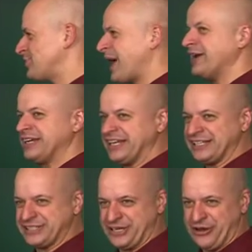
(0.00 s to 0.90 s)
without
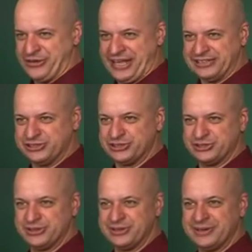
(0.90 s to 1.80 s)
needing to know
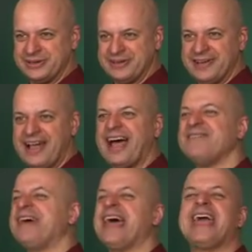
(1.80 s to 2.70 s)
this. I
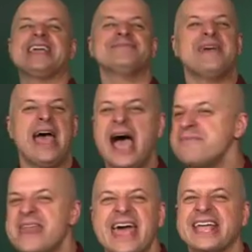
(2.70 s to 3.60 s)
bet I
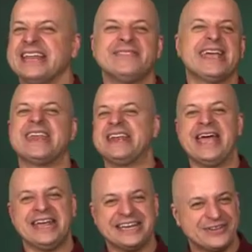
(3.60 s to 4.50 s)
can even get a
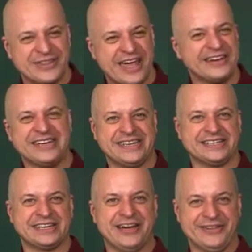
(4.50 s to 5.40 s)
90 without
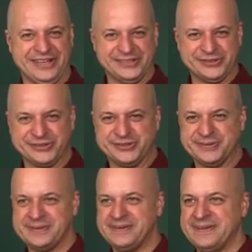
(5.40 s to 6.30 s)
needing to know this.
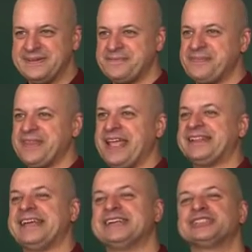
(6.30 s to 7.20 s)
And
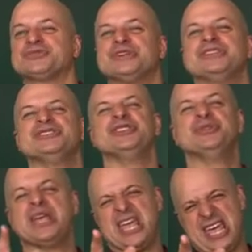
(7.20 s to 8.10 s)
the answer is you
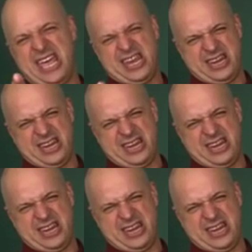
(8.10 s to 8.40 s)
can.